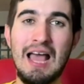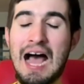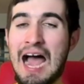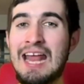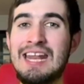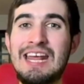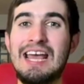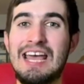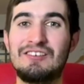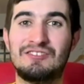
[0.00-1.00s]
I need
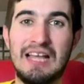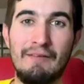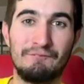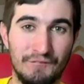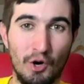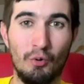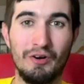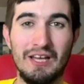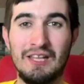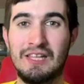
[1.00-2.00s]
a step
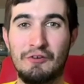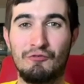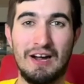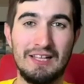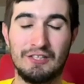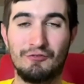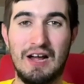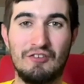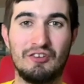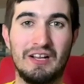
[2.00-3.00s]
forward in the right
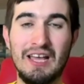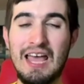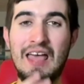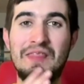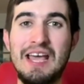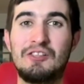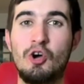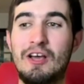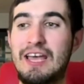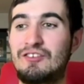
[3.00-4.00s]
direction. And they
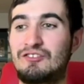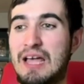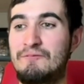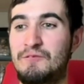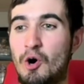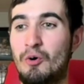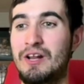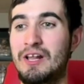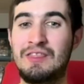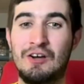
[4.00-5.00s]
took a step forward
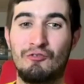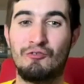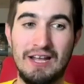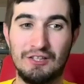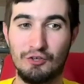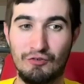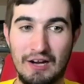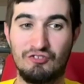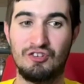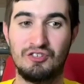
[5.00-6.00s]
in the right
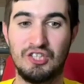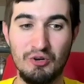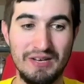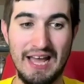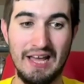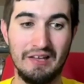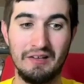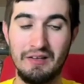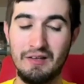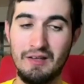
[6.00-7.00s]
direction today.
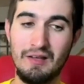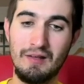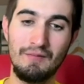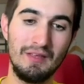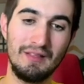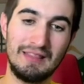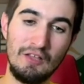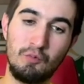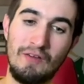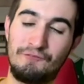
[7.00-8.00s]
This
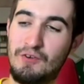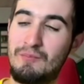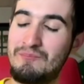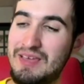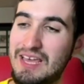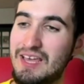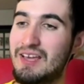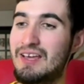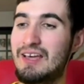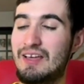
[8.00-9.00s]
went from
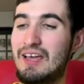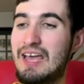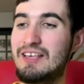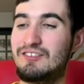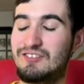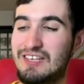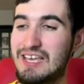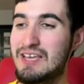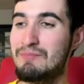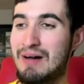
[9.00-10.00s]
me a
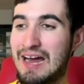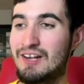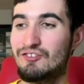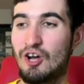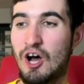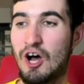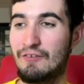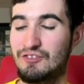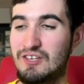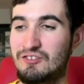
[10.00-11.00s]
C minus off
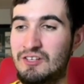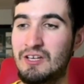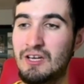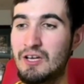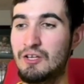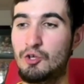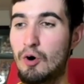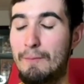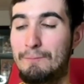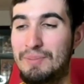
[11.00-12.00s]
season to
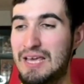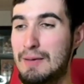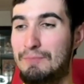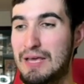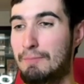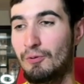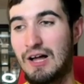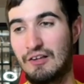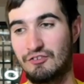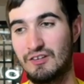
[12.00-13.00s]
a B
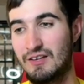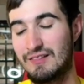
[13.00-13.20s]
plus.